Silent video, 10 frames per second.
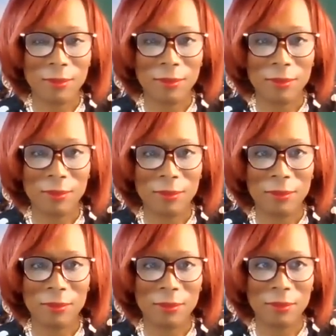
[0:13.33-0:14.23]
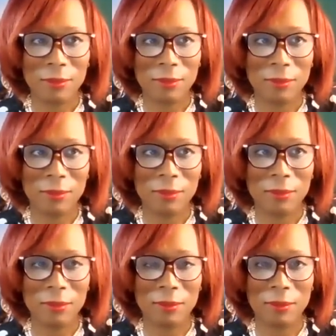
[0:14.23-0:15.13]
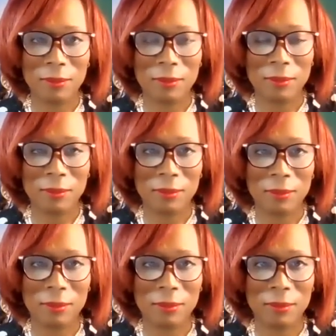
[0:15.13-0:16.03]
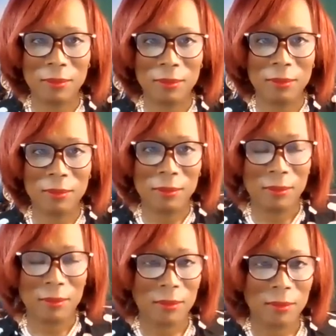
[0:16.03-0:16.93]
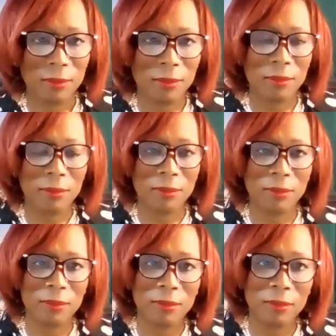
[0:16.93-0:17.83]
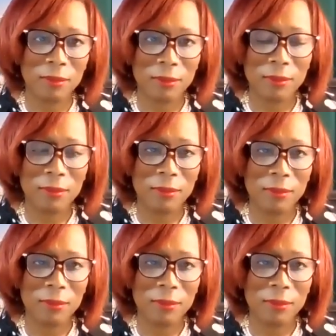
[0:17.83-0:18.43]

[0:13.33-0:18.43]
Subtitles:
[no speech]